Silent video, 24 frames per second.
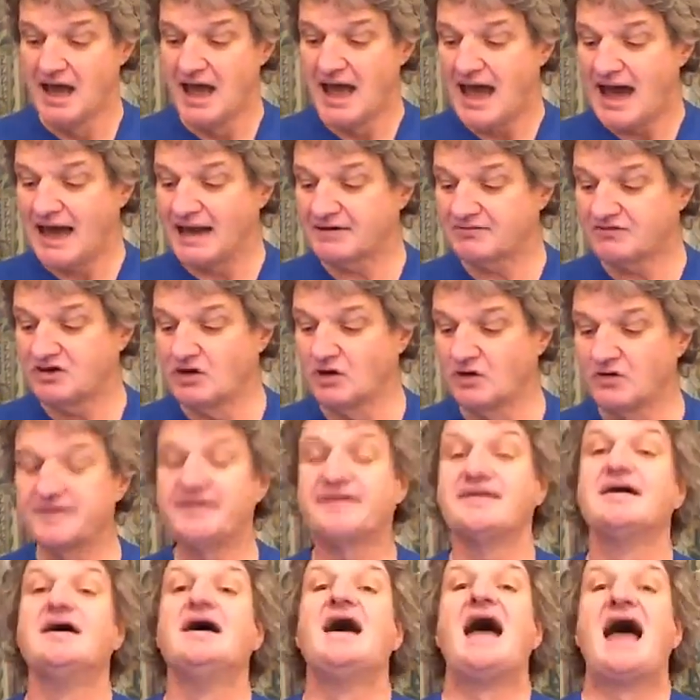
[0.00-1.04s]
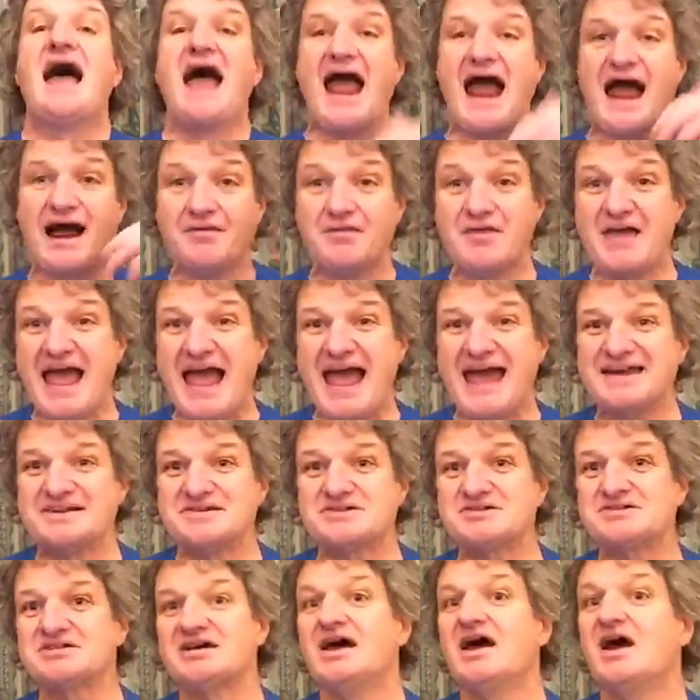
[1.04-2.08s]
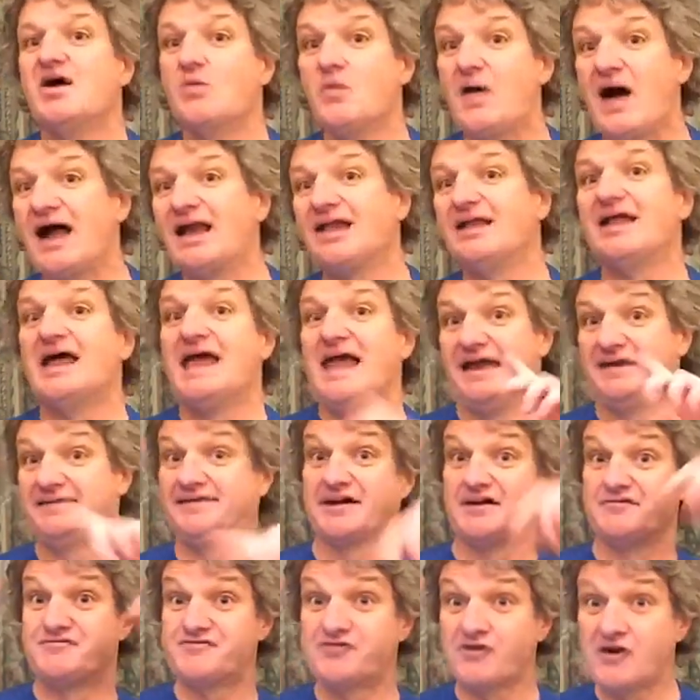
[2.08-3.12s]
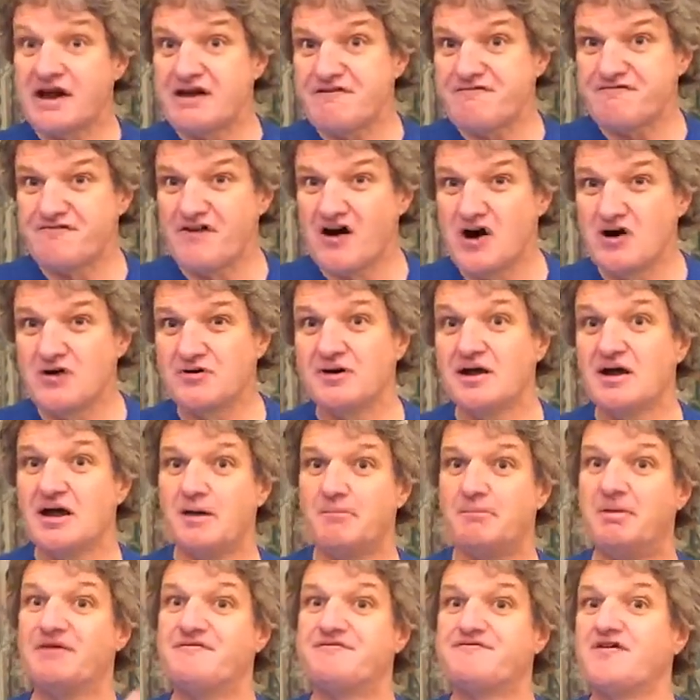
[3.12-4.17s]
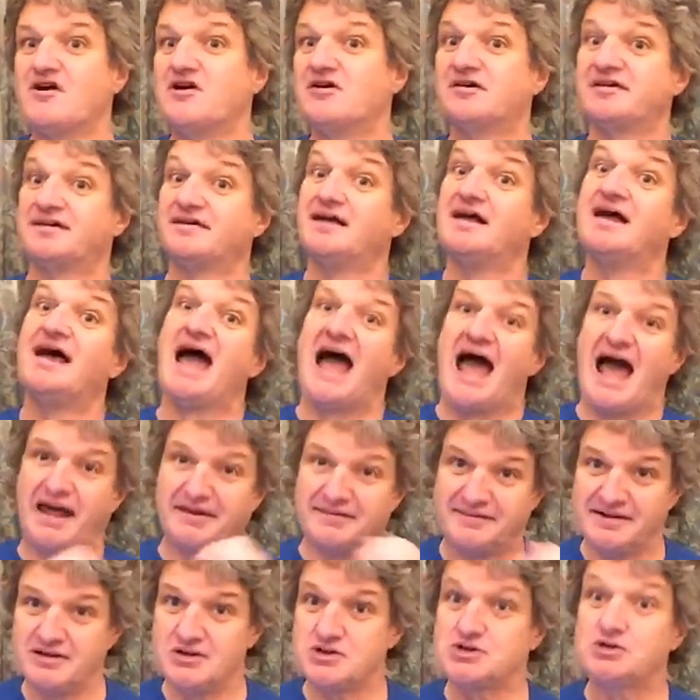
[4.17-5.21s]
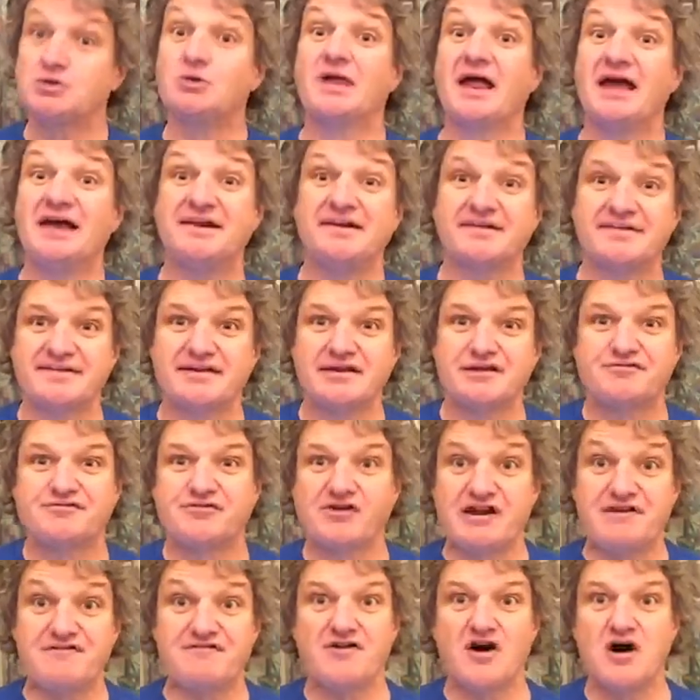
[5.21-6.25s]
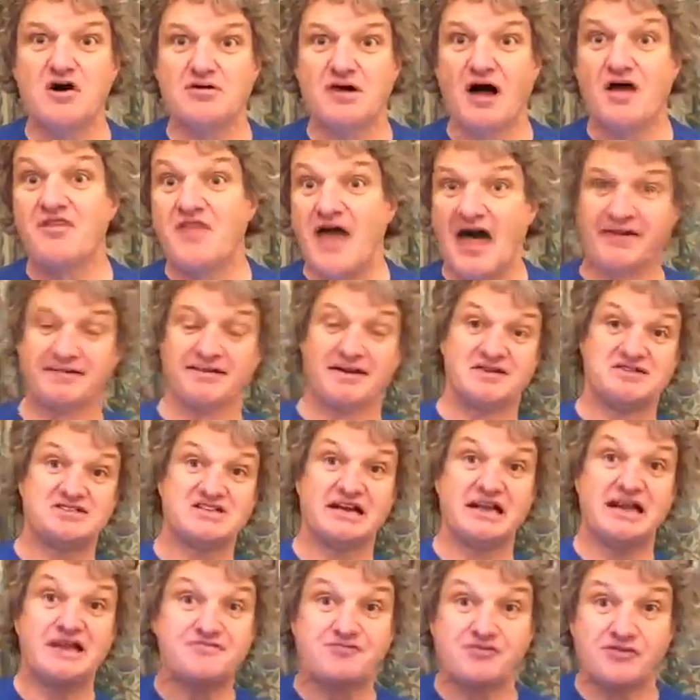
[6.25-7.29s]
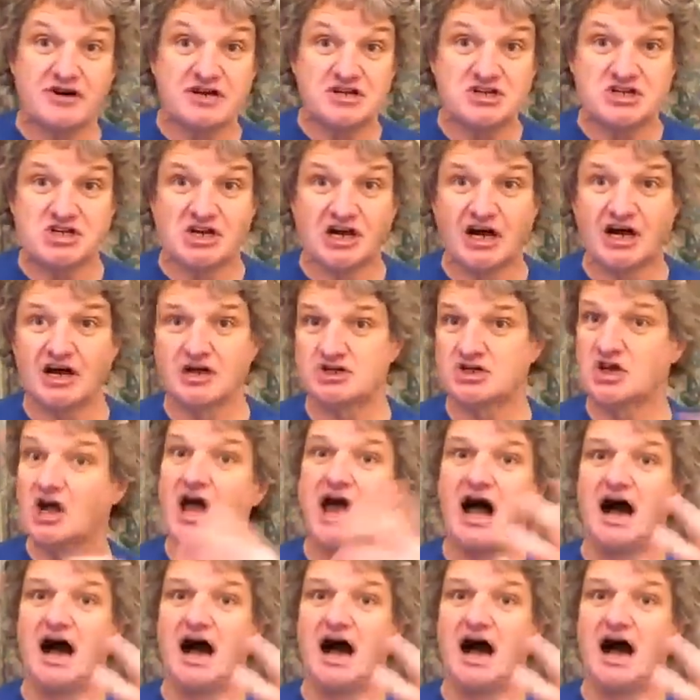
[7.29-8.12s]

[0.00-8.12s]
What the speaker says: And of course, at the end, well, it's a free phone, but folks, as usual, it isn't a free phone. There's a delivery charge.